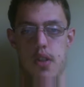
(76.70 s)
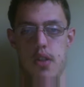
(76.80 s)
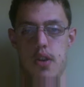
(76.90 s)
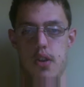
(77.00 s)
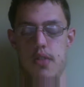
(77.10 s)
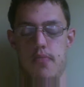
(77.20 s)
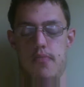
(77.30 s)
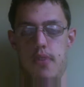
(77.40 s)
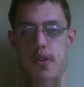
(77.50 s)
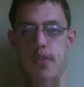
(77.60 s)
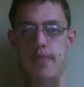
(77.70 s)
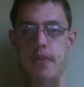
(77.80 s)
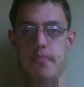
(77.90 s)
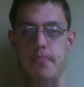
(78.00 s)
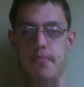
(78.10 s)
uh,
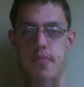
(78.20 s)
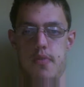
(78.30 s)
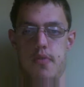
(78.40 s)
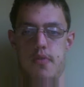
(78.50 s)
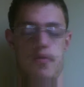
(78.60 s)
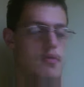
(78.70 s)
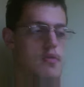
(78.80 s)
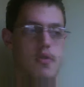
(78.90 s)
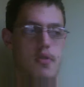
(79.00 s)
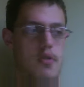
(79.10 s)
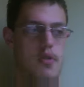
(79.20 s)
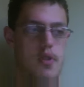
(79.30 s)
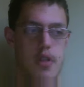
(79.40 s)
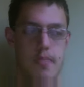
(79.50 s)
the the